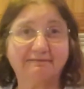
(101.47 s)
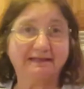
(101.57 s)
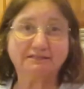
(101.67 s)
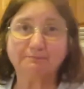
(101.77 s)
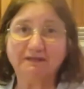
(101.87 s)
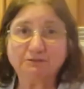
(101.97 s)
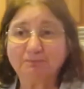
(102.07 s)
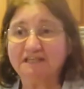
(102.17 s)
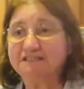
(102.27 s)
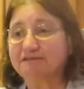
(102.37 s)
That's the best
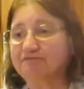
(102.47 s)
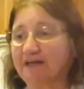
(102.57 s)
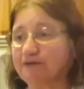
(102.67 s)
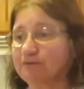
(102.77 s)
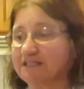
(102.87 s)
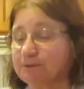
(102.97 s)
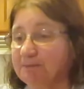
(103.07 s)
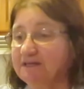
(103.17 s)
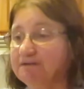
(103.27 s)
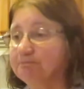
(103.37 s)
place to find a
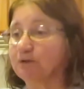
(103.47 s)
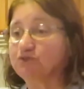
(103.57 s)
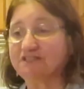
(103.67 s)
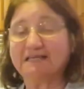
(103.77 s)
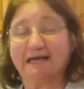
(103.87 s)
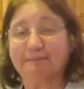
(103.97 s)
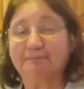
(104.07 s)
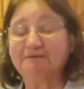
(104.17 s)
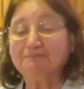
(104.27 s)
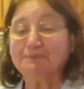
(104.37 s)
recipe most of the time.
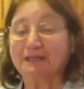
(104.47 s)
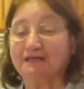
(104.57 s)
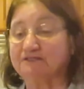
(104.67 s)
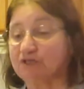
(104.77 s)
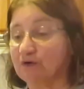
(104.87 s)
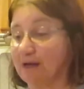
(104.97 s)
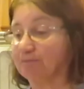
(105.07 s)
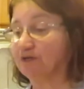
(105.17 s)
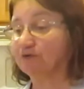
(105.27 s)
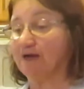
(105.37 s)
So I'm
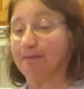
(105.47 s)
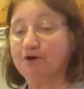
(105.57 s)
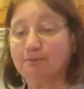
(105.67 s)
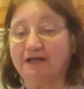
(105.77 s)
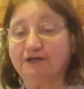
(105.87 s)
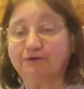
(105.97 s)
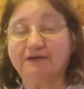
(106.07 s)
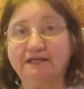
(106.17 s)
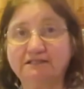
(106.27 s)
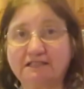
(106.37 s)
going to grab all my
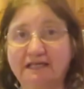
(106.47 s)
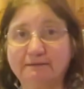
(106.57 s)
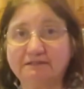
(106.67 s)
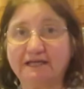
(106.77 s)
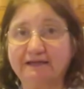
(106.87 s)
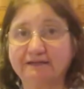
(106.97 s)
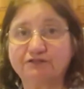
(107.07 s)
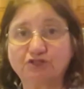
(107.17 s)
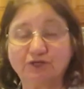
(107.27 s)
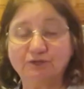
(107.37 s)
ingredients, get them together,
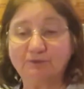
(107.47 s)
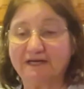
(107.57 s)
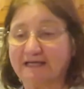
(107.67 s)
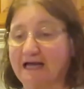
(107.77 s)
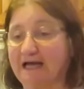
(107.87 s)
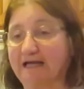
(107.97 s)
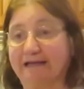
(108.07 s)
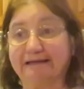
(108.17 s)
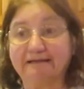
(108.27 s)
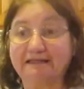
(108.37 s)
show you what I got,
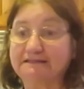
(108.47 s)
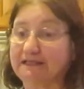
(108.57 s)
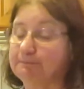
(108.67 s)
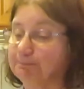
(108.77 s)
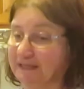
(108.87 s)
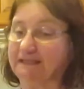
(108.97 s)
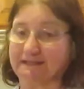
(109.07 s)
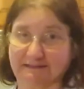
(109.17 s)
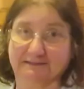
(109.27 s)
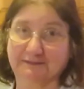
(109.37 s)
and let's get
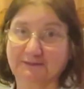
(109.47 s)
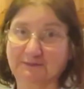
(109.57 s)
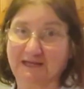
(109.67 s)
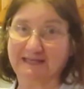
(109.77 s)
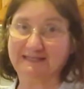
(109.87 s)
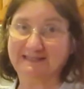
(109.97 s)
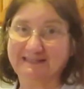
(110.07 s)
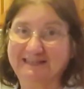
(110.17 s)
baking, okay?